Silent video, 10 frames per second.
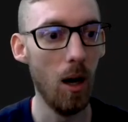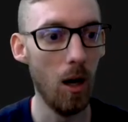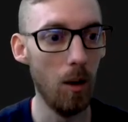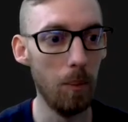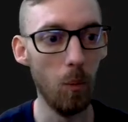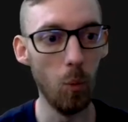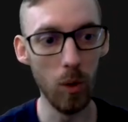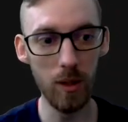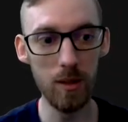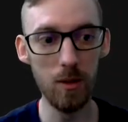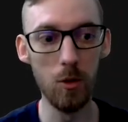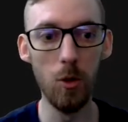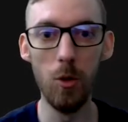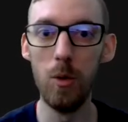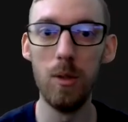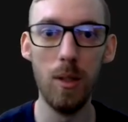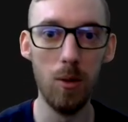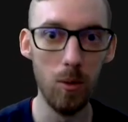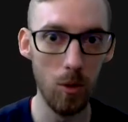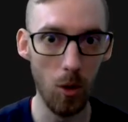What this will do is
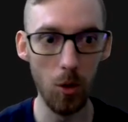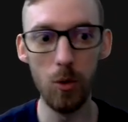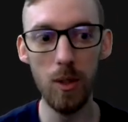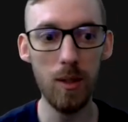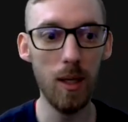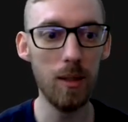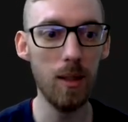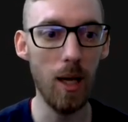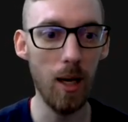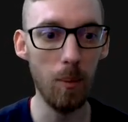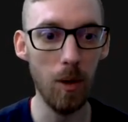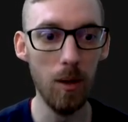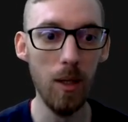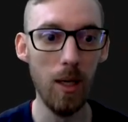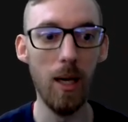it'll auto detect the camera